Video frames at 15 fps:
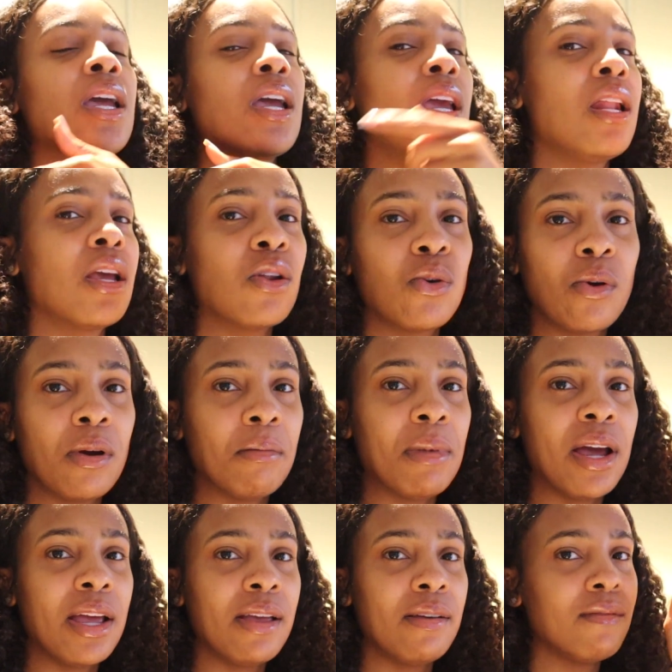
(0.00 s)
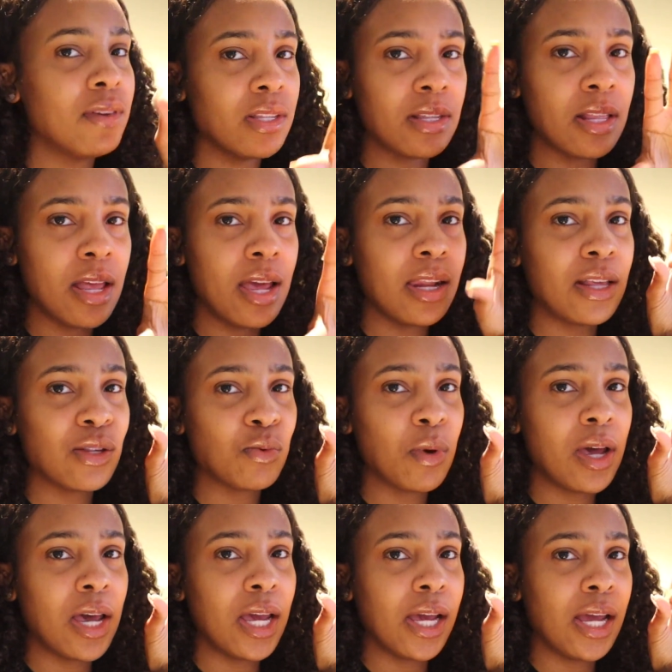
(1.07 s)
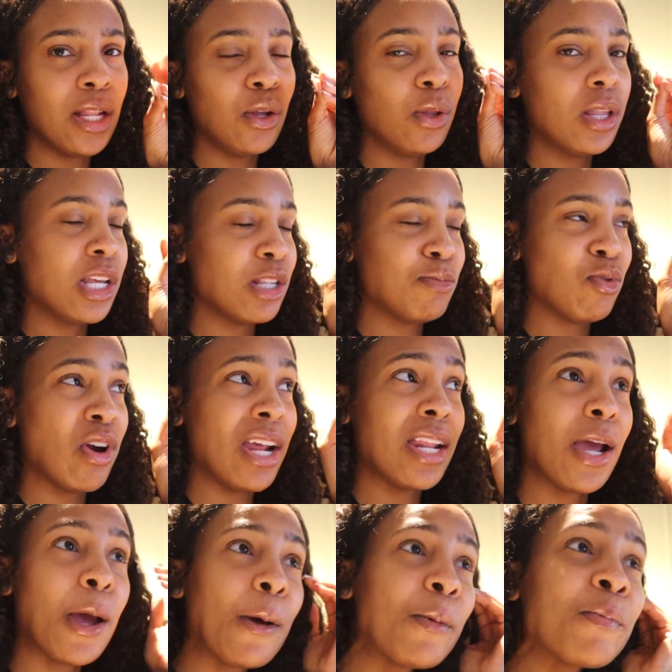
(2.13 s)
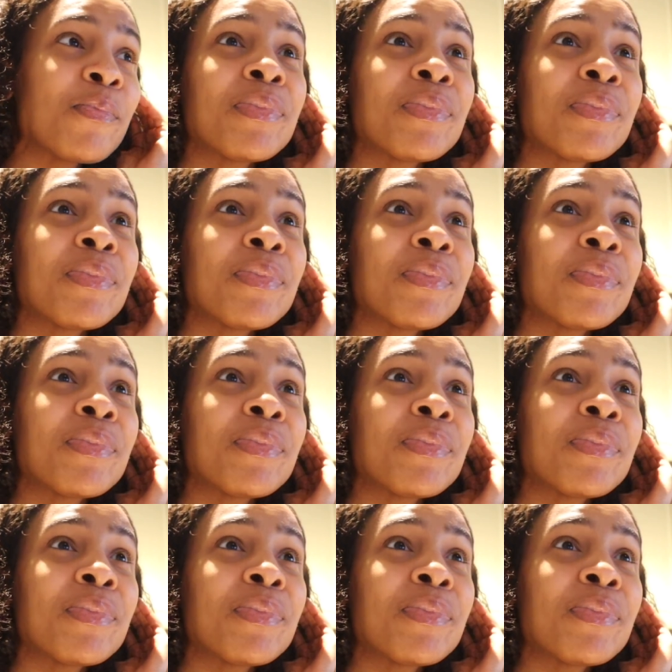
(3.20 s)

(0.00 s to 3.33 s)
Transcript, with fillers: and ignore my Invisalign, that's why I got a little lisp right now,